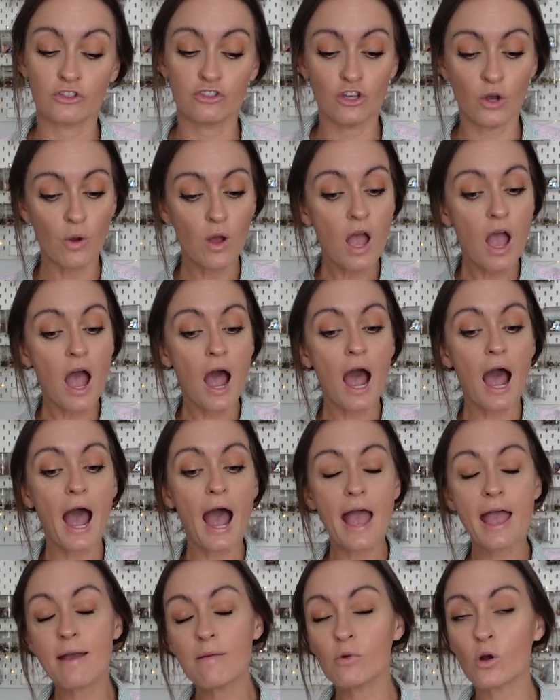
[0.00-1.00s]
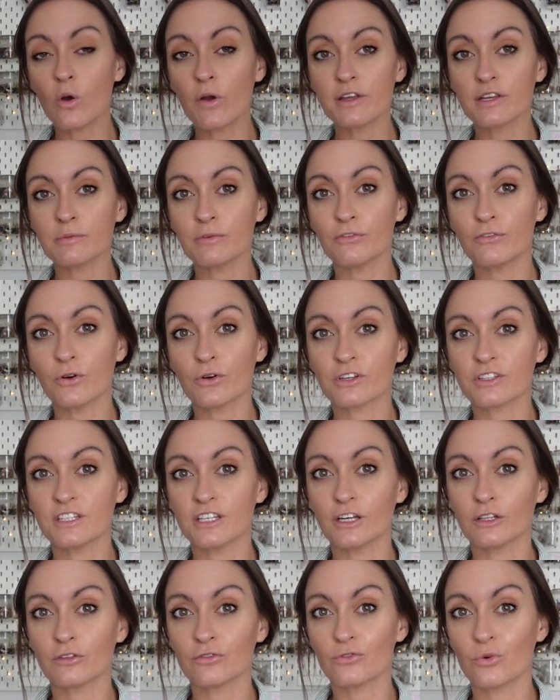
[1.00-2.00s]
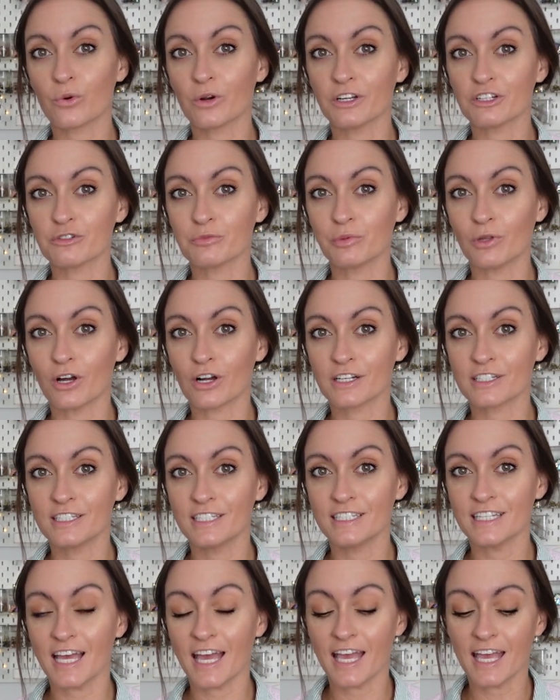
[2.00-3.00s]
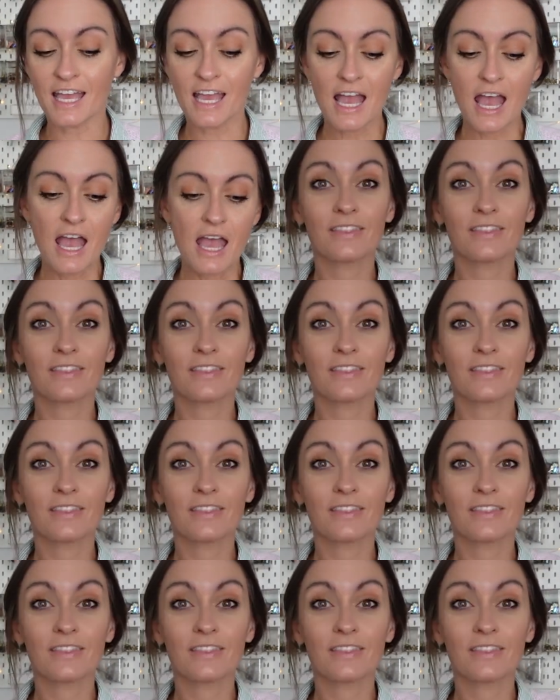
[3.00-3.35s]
So I am going to be focusing on the 4-inch block today.